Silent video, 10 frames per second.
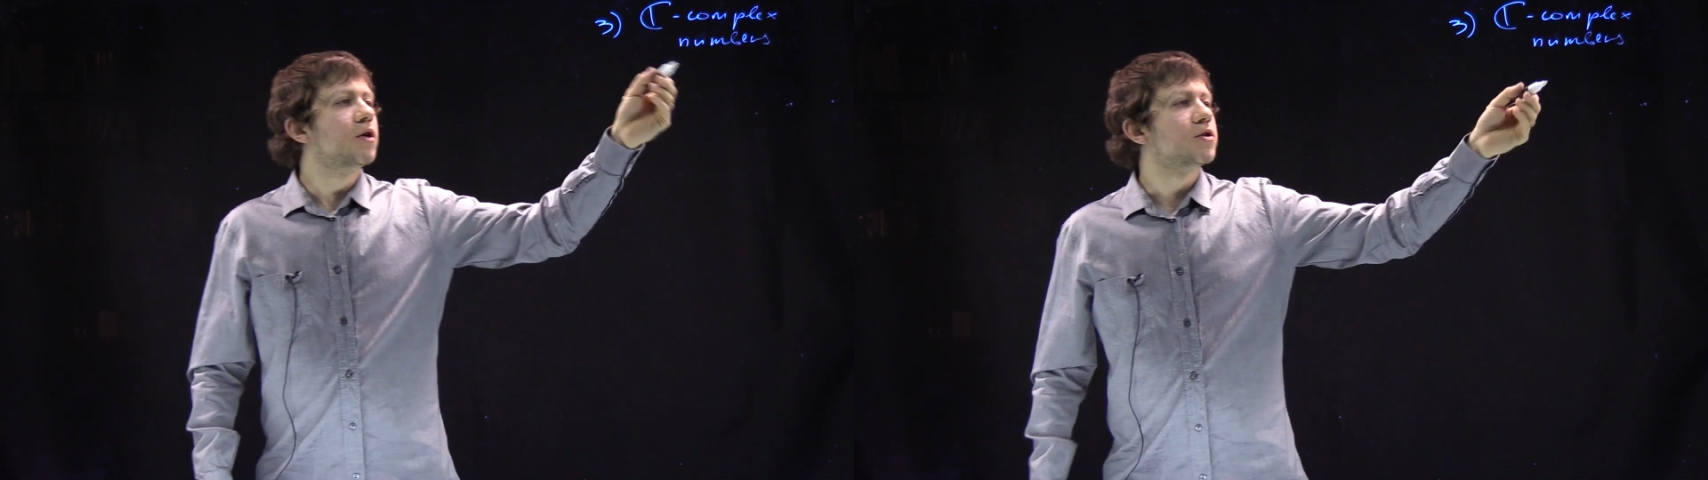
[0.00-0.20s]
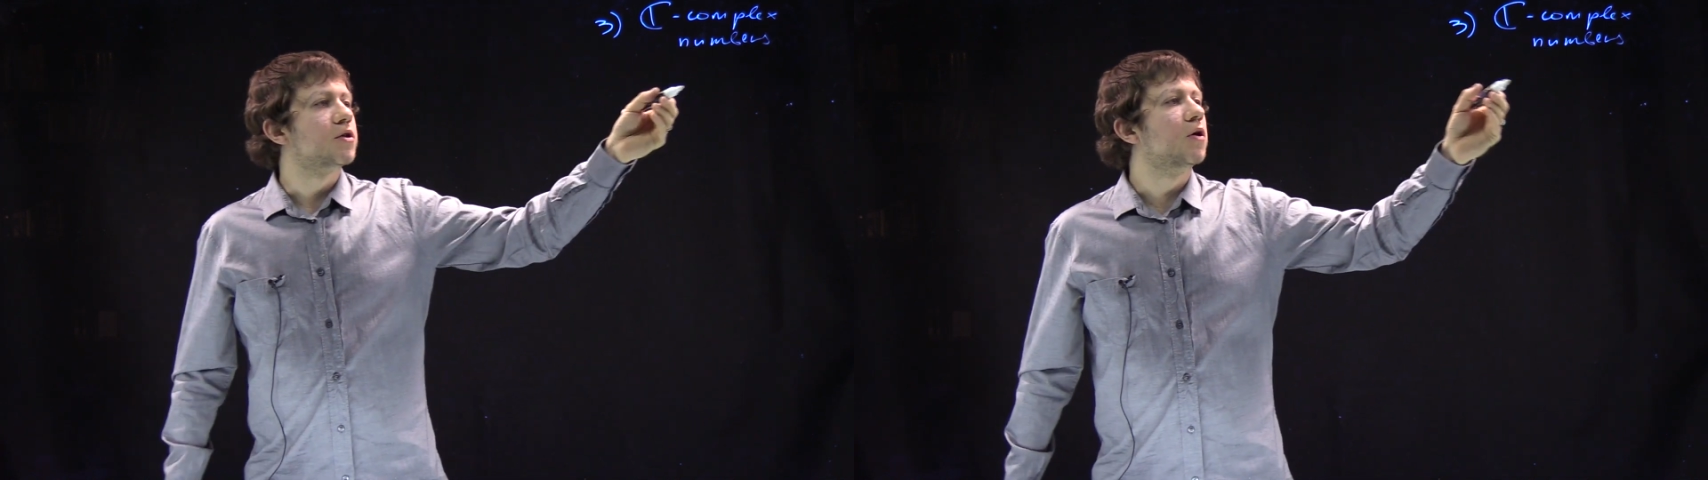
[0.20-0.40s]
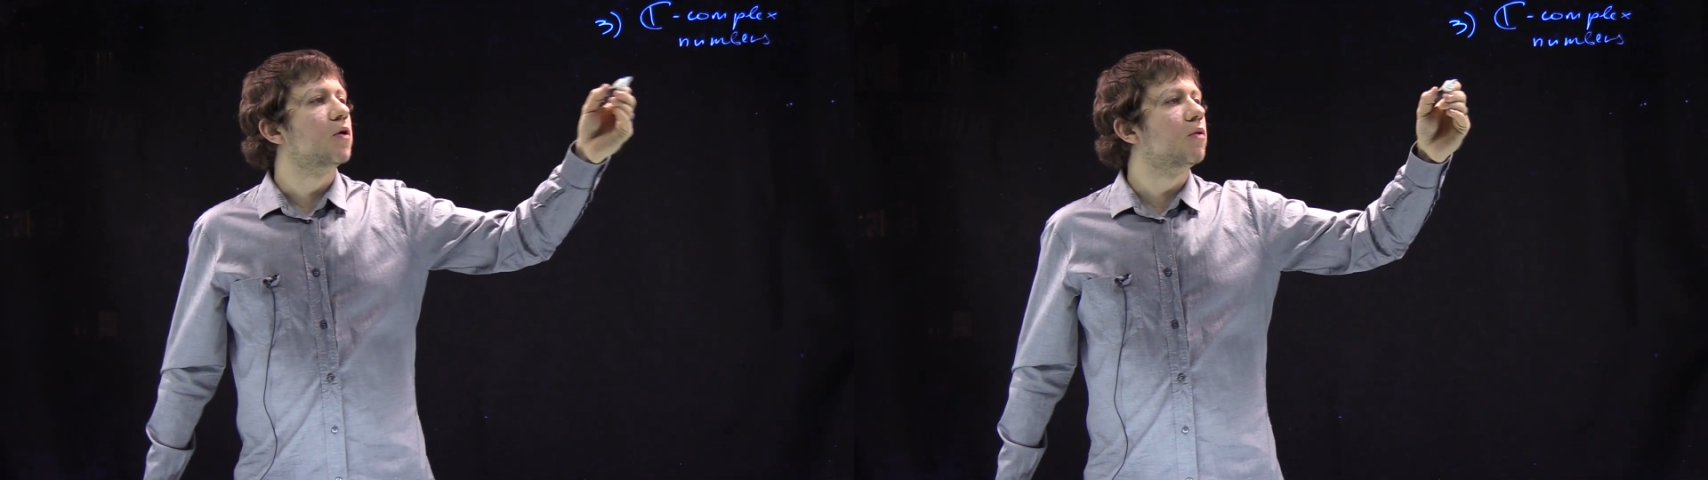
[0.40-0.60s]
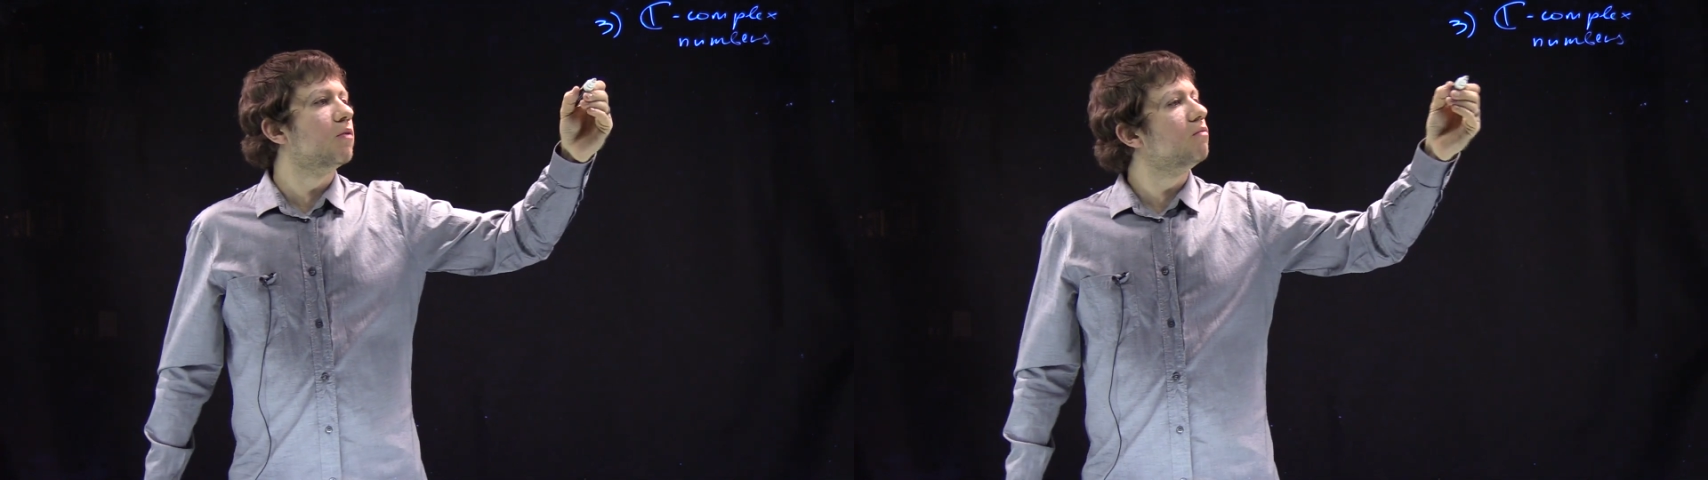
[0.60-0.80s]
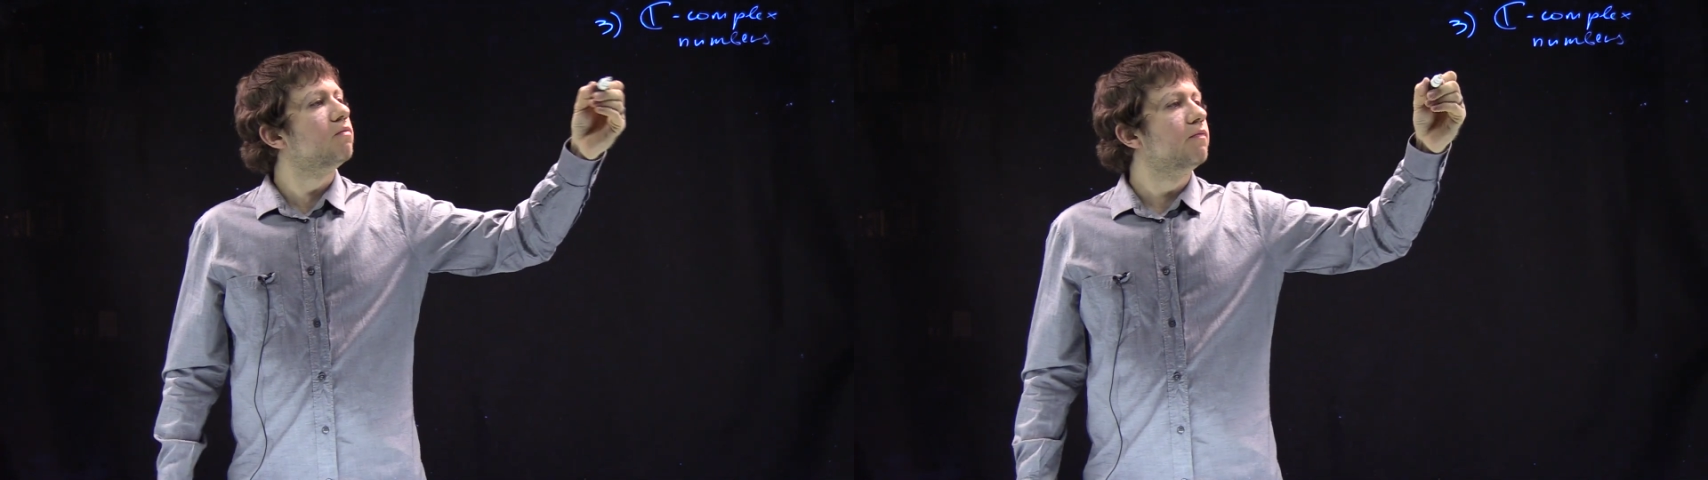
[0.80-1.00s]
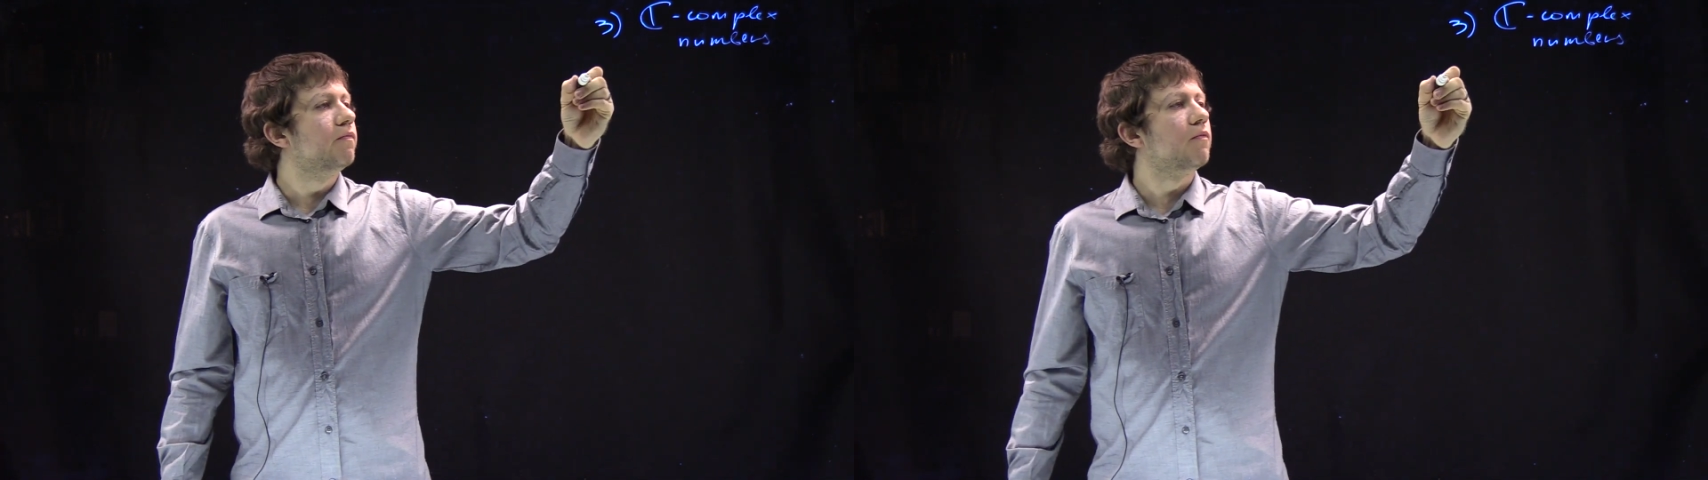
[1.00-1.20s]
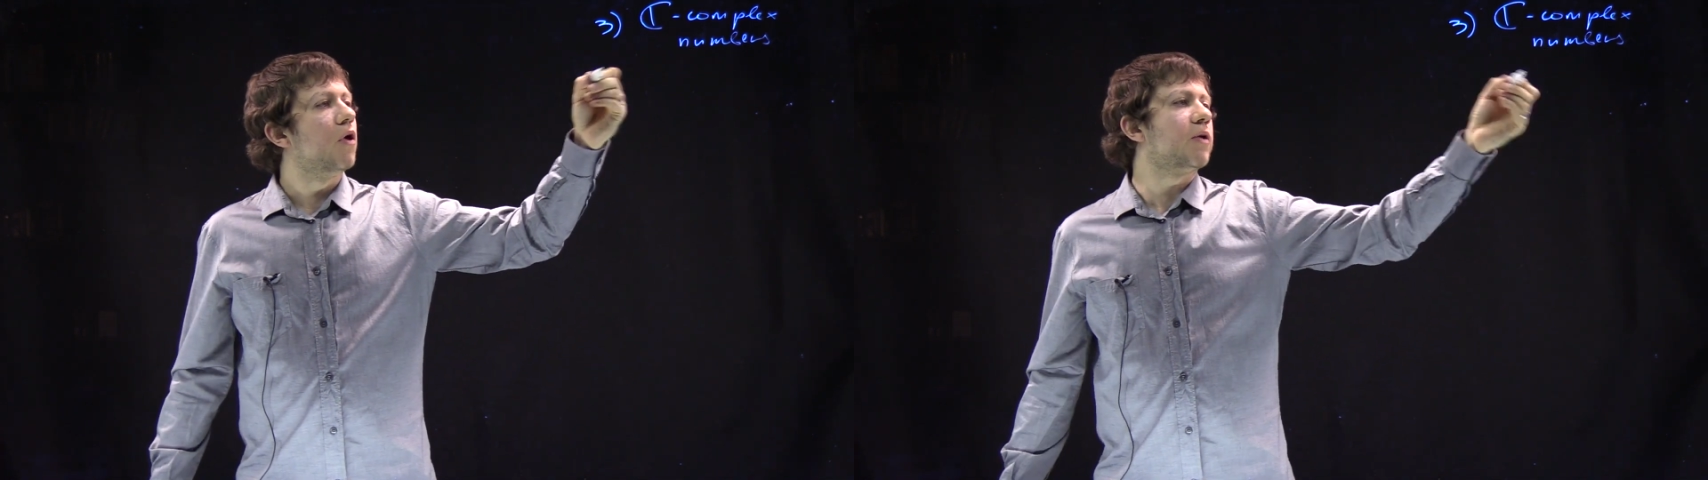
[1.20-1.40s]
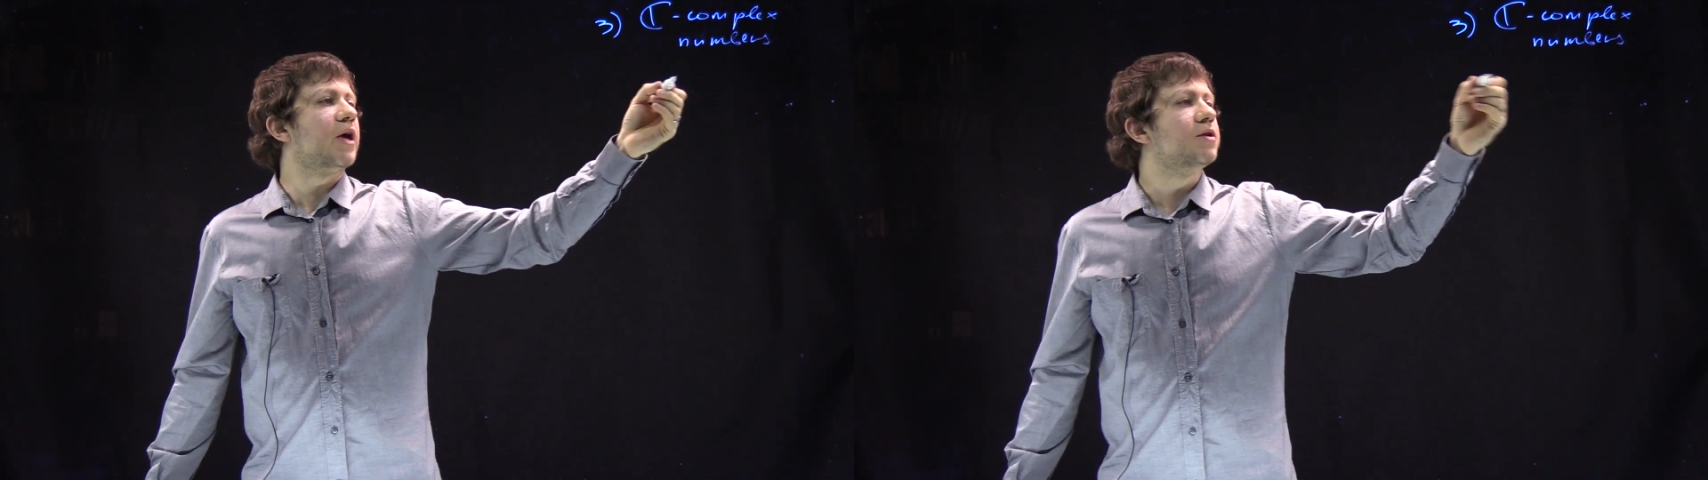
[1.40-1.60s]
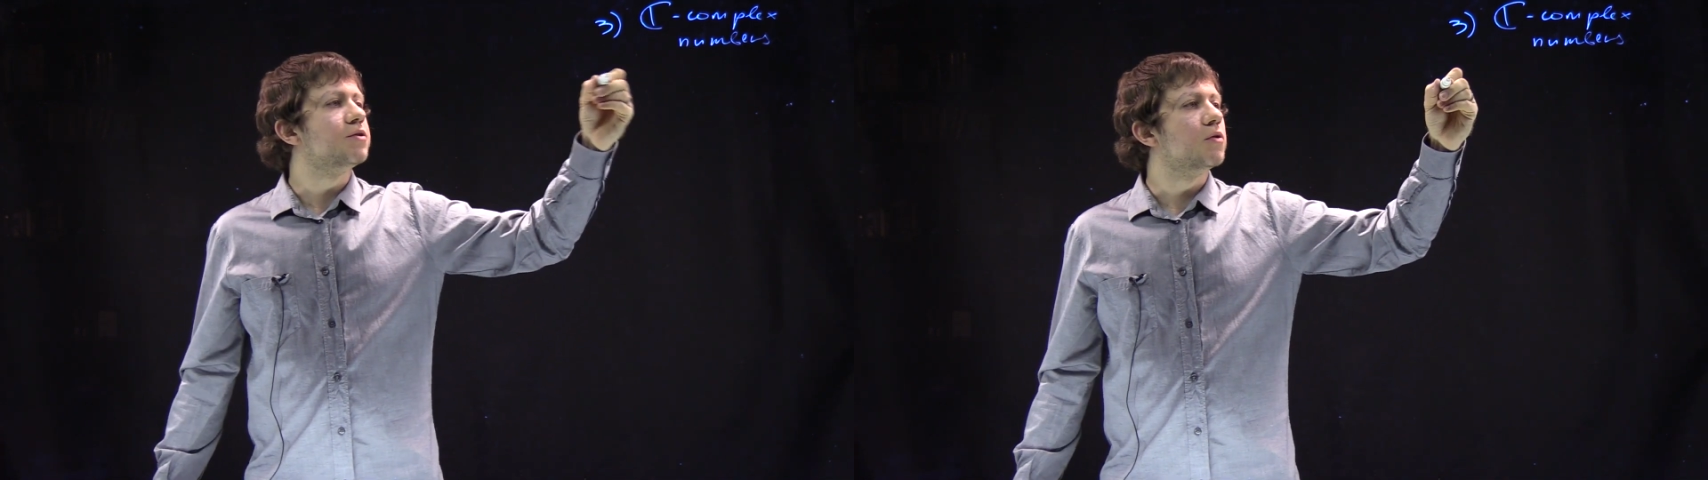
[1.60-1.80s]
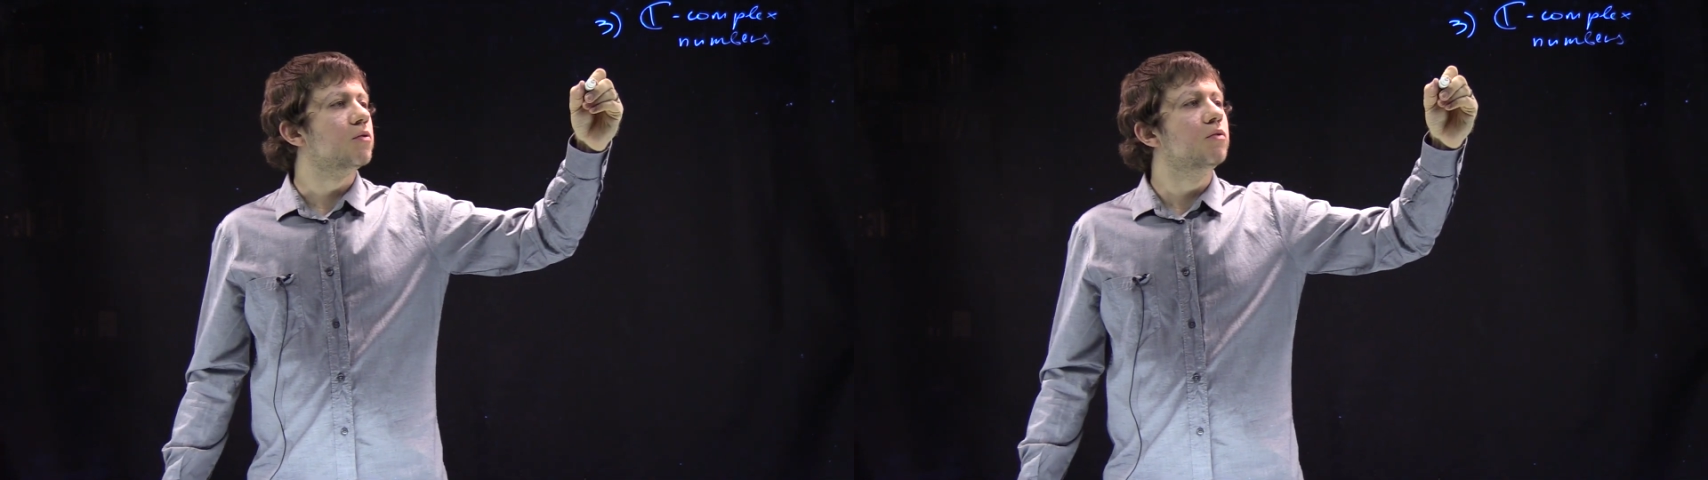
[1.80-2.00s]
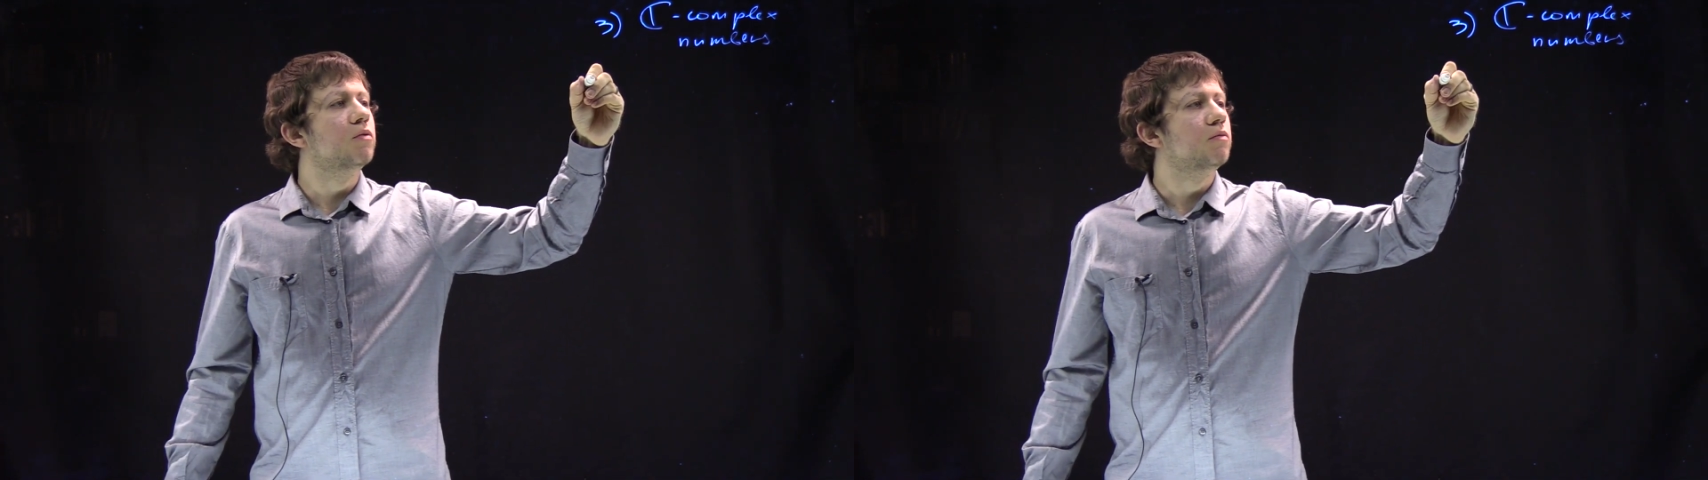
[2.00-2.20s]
So, okay, so